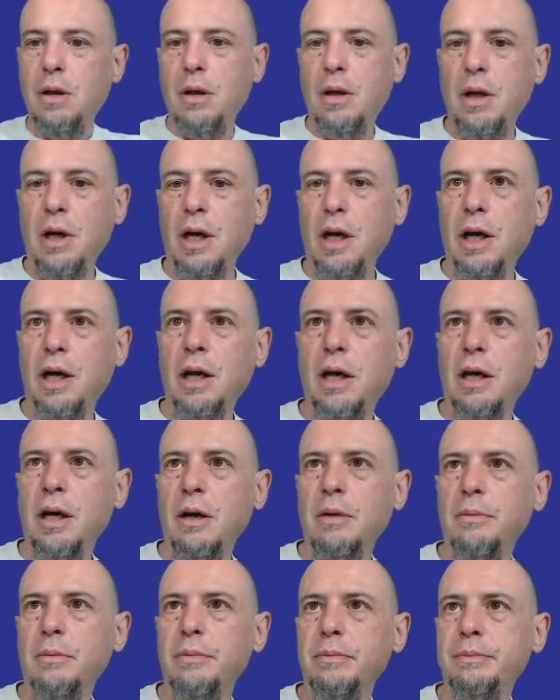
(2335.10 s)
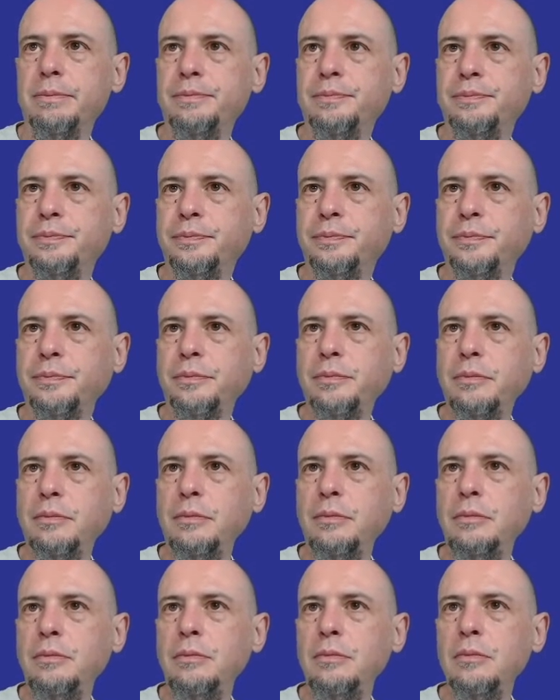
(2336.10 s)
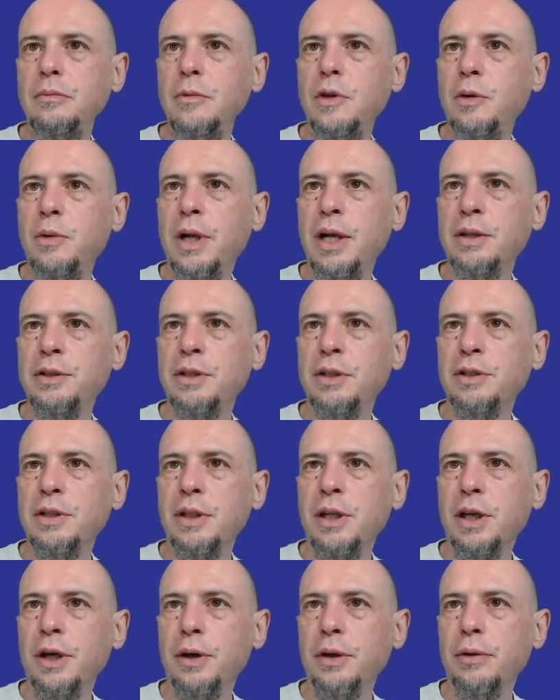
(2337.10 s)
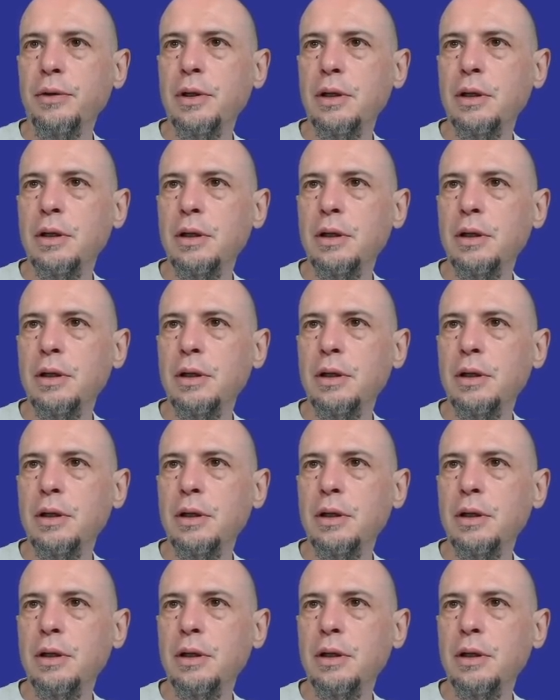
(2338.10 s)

Um, what else does it know?